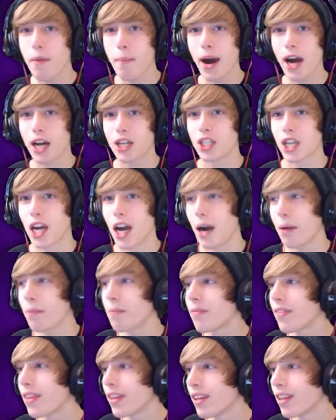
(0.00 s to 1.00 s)
a Machop.
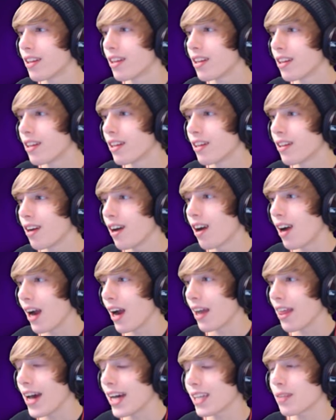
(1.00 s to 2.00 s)

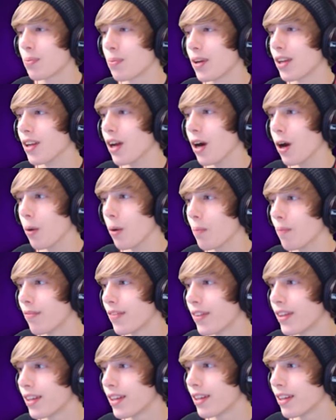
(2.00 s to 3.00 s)
Alright, that's pretty dope.
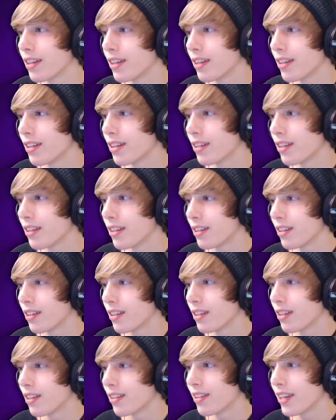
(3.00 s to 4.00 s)

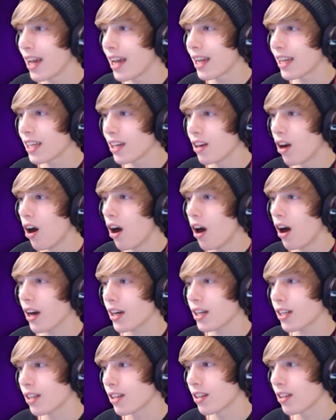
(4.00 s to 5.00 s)
Sanic and Hawk.